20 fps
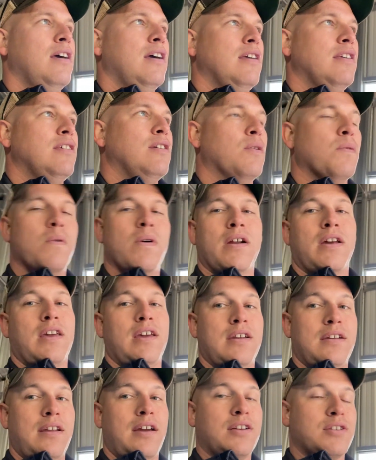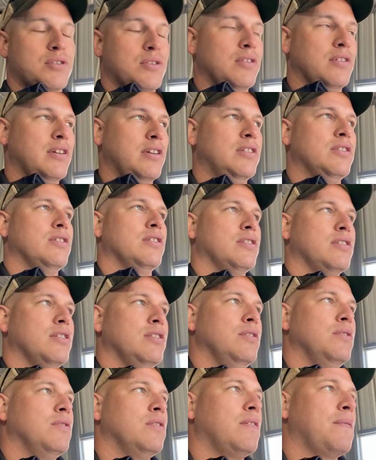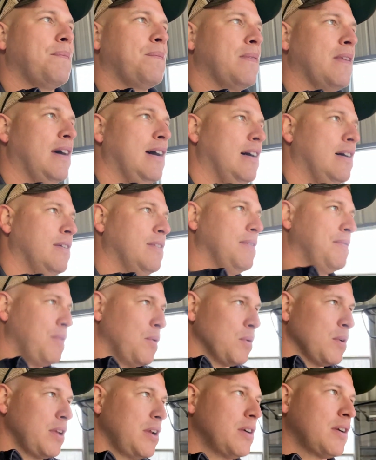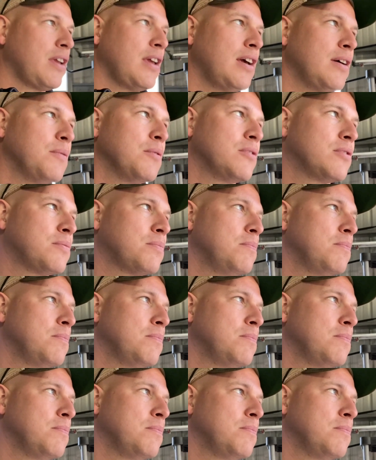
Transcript: you'll want to get an extra liter or 2. The 4-liter kit was,